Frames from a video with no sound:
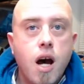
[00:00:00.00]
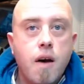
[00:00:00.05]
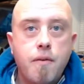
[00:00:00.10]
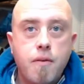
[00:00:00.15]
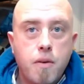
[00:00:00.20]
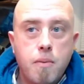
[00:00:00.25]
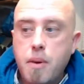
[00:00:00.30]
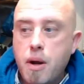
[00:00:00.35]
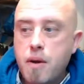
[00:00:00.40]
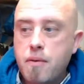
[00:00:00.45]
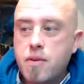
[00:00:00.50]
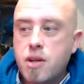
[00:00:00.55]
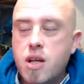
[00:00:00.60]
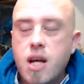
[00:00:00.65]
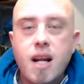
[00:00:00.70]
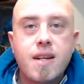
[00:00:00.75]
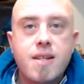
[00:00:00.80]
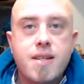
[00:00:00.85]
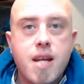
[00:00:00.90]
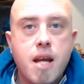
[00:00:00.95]
for both the
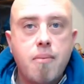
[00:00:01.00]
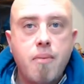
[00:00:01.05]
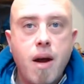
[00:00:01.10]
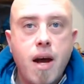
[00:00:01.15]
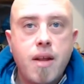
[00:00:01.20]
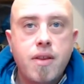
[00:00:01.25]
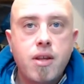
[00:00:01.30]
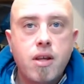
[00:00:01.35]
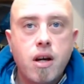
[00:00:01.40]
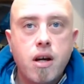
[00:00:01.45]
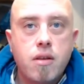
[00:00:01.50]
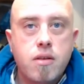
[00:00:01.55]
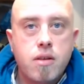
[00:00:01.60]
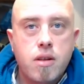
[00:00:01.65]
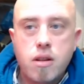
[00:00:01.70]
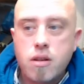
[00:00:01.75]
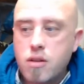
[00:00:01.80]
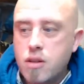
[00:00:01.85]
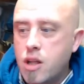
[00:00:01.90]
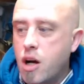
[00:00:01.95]
colour tape and
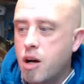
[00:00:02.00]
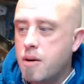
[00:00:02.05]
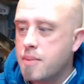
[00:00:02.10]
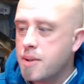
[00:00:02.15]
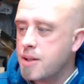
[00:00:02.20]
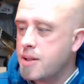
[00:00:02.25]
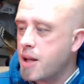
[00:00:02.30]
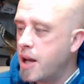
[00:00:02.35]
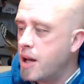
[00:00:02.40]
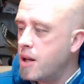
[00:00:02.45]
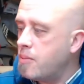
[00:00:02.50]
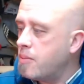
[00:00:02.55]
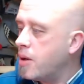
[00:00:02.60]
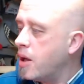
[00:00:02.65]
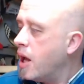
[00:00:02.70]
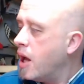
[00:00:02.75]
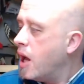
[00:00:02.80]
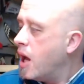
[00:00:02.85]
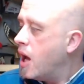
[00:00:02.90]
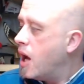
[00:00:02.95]
the armoured tape.
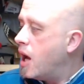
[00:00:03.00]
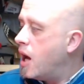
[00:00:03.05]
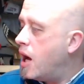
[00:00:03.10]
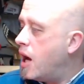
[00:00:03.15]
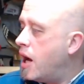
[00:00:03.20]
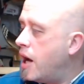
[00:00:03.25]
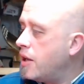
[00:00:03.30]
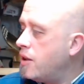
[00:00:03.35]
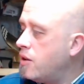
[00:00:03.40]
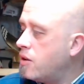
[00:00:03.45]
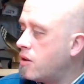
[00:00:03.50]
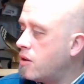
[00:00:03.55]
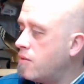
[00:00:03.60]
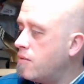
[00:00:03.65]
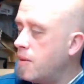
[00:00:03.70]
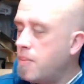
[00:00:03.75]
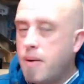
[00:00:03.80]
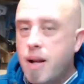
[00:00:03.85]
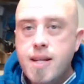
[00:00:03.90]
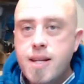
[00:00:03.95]
And you
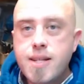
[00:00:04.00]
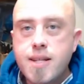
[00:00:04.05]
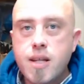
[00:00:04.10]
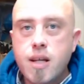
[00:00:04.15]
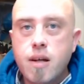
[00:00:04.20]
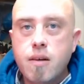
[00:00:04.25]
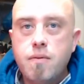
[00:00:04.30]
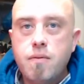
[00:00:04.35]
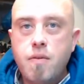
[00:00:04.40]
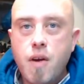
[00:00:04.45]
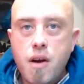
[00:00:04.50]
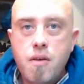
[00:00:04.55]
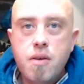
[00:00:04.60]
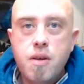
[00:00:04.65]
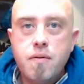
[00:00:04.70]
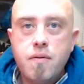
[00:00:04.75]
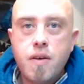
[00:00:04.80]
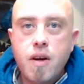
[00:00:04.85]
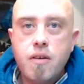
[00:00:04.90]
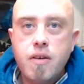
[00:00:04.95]
could replace it
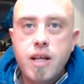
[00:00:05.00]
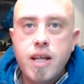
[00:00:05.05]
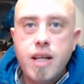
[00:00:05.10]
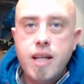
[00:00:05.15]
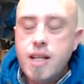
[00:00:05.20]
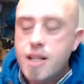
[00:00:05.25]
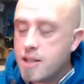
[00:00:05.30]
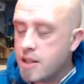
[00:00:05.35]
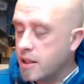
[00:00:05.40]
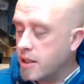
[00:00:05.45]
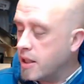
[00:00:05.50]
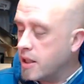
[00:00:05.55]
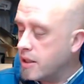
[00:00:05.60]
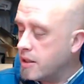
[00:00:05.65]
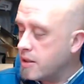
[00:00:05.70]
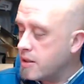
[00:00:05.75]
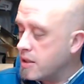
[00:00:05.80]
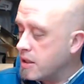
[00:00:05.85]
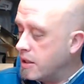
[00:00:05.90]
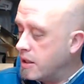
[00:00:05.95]
very, very easily.
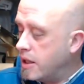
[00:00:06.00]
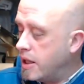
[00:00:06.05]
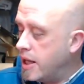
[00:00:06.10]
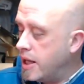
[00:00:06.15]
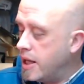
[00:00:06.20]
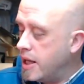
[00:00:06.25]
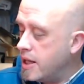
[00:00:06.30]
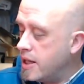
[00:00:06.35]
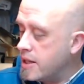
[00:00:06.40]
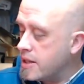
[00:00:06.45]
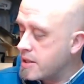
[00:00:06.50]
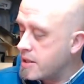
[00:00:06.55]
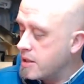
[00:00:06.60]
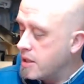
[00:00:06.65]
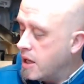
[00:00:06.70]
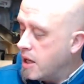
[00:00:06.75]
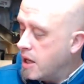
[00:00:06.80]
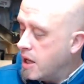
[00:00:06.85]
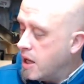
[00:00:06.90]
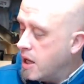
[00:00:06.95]
And it is
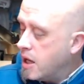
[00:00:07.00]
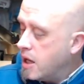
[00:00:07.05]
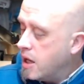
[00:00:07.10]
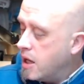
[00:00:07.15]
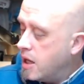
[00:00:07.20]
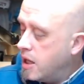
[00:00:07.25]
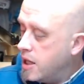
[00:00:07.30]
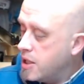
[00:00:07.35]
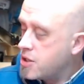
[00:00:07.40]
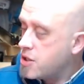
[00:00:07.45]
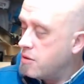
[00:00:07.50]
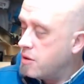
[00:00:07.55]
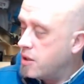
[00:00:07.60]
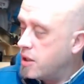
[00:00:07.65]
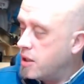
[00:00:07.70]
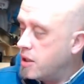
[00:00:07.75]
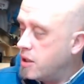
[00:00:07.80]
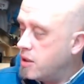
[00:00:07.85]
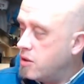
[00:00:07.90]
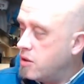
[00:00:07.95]

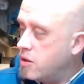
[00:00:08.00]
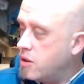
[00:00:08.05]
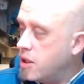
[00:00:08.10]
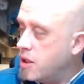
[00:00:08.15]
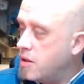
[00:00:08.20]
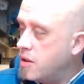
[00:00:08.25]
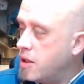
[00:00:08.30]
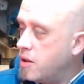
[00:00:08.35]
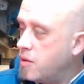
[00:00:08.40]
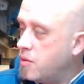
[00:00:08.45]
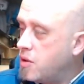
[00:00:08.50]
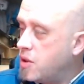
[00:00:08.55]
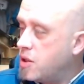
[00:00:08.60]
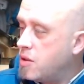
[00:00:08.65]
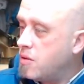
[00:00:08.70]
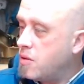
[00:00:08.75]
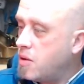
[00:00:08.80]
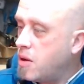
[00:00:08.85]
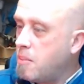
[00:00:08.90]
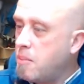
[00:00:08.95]
literally,
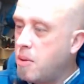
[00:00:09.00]
a